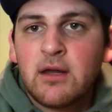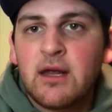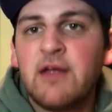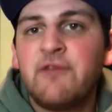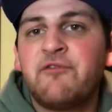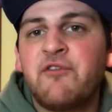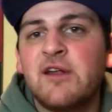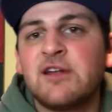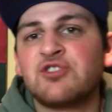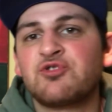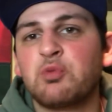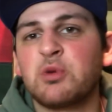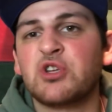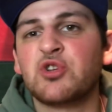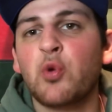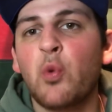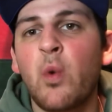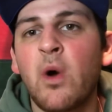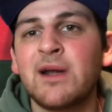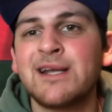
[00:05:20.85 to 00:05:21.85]
He finished
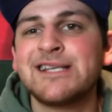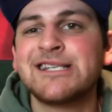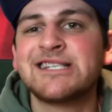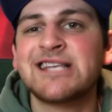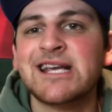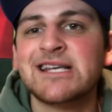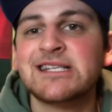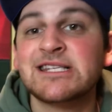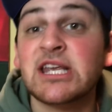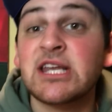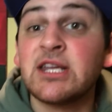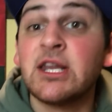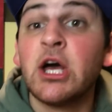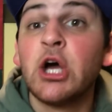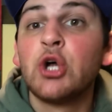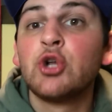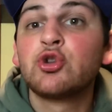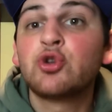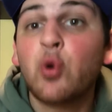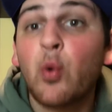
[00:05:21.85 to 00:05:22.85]
with
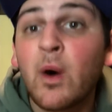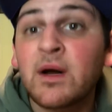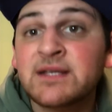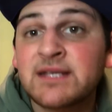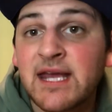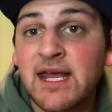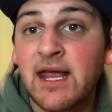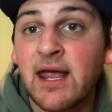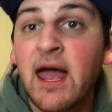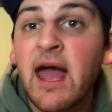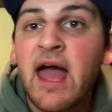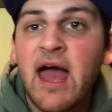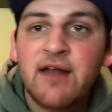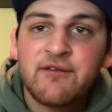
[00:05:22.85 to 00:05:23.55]
26-20